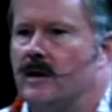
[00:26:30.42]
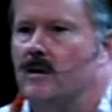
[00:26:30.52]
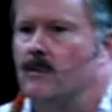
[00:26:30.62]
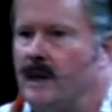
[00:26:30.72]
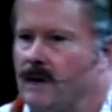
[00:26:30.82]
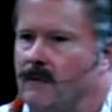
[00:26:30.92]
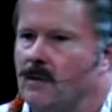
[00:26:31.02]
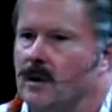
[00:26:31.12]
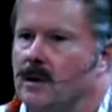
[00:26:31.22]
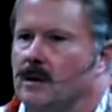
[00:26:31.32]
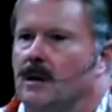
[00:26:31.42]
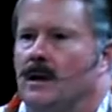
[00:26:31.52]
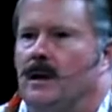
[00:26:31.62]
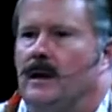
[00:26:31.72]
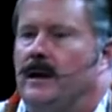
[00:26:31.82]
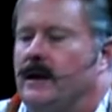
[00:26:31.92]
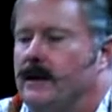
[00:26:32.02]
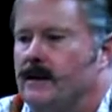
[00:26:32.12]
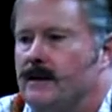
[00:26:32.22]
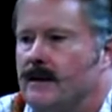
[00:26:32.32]
They don't pay for it,
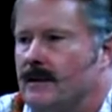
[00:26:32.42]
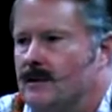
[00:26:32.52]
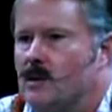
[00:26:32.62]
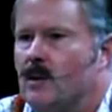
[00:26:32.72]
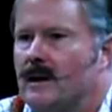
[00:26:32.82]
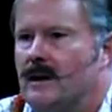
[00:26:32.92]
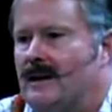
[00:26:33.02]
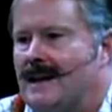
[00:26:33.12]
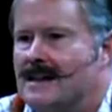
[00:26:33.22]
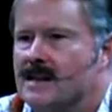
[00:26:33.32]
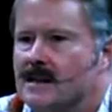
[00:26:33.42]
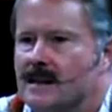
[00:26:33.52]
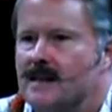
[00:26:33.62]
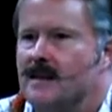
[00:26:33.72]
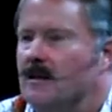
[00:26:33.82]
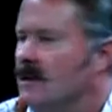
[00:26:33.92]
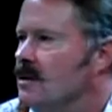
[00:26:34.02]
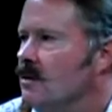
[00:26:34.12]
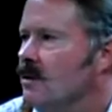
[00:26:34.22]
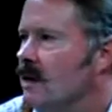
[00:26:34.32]
and so in essence, that's
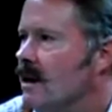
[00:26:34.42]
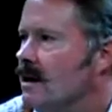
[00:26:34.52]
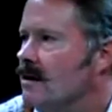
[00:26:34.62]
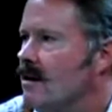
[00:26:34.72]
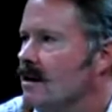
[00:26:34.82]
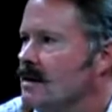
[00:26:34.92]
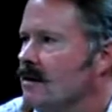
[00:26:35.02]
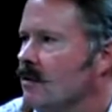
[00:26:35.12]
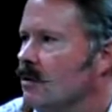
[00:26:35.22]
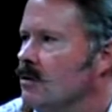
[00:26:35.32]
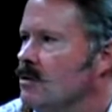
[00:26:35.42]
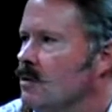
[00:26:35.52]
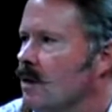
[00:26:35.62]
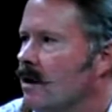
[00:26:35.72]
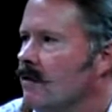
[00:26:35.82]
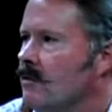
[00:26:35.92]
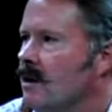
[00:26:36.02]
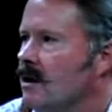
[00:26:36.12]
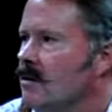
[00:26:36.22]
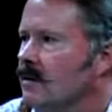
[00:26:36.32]
a really high cost if we're losing water from
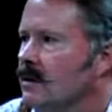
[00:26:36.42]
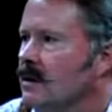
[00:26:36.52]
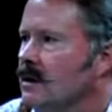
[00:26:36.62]
the aquifer.